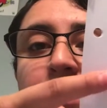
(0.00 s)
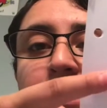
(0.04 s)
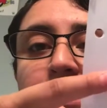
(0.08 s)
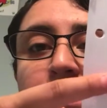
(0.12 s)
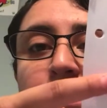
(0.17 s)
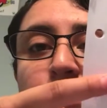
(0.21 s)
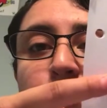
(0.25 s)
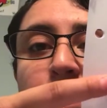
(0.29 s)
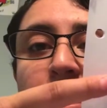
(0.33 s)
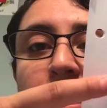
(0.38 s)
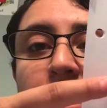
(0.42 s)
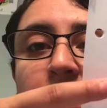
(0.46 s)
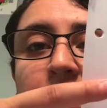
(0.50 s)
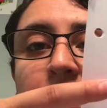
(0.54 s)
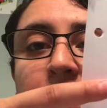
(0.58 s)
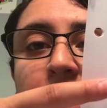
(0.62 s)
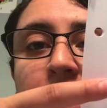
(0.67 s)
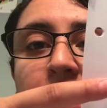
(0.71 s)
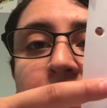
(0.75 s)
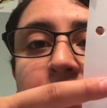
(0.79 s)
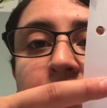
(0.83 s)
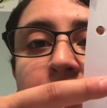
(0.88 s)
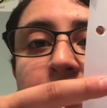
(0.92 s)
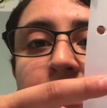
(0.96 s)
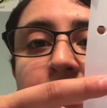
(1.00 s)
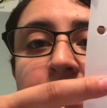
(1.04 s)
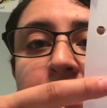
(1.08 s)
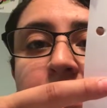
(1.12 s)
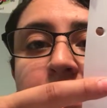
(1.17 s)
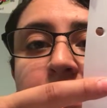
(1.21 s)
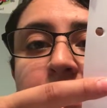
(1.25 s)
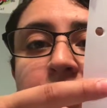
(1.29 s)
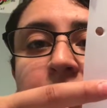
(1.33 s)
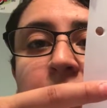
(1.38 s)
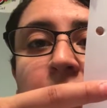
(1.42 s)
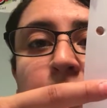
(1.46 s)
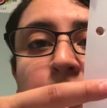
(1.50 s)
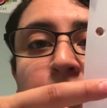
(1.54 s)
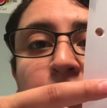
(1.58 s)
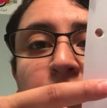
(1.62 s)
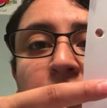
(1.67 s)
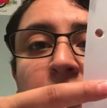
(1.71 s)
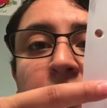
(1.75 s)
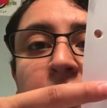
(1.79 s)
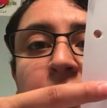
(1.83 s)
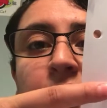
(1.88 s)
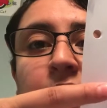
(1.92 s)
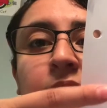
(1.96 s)
Does he recognize these
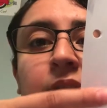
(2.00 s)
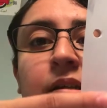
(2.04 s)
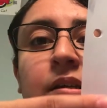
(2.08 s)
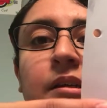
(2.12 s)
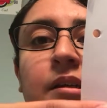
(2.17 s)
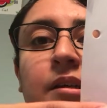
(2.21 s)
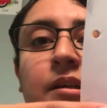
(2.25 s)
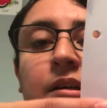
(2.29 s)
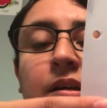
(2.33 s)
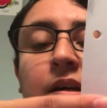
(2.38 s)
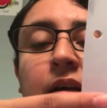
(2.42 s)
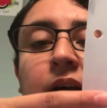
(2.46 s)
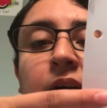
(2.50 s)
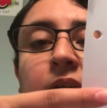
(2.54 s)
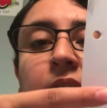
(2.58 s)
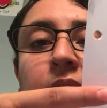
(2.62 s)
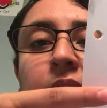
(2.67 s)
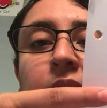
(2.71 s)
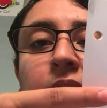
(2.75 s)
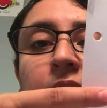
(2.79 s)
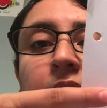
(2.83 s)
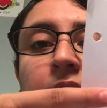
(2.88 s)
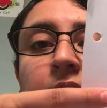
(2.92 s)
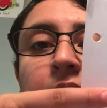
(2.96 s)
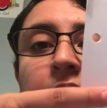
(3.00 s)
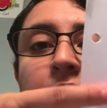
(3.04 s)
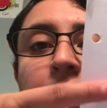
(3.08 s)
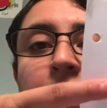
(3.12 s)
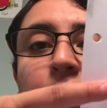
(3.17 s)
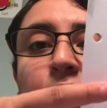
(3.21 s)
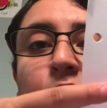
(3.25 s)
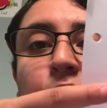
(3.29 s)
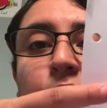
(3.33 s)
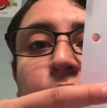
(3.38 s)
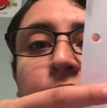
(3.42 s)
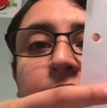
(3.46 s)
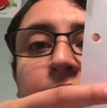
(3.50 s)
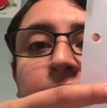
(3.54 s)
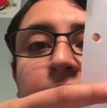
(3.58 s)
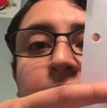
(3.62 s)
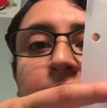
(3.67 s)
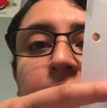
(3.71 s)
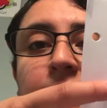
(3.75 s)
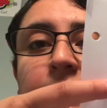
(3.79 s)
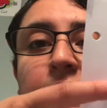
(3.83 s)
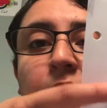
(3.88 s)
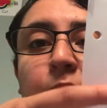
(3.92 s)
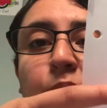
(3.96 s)
numbers? And notice
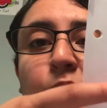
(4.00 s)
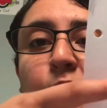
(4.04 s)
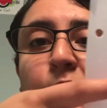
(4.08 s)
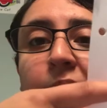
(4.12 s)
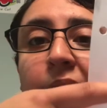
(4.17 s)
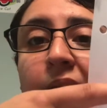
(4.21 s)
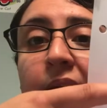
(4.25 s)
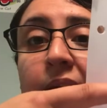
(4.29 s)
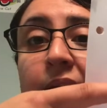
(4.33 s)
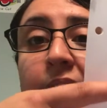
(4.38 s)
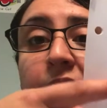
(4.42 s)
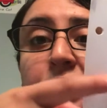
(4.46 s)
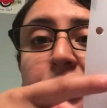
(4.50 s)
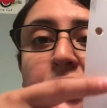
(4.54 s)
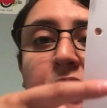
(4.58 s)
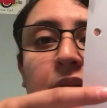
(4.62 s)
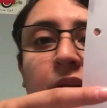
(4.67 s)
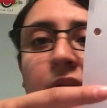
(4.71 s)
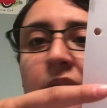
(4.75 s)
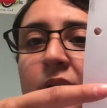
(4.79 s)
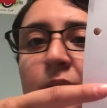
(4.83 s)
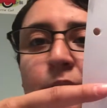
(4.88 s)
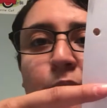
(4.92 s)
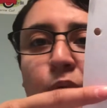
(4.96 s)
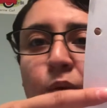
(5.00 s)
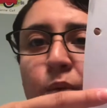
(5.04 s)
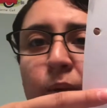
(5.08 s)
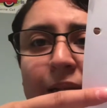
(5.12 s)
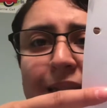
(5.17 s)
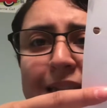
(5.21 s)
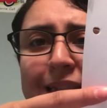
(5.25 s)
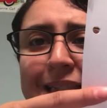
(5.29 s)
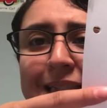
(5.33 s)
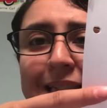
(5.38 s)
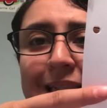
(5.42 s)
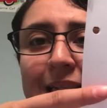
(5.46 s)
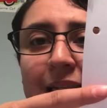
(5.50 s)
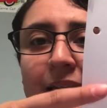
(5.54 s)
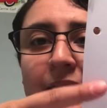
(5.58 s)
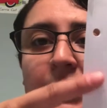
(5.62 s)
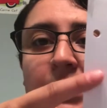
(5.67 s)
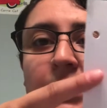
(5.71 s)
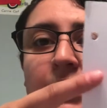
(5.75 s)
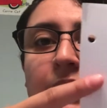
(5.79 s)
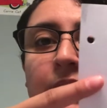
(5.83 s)
it says number recognition, not number quantity.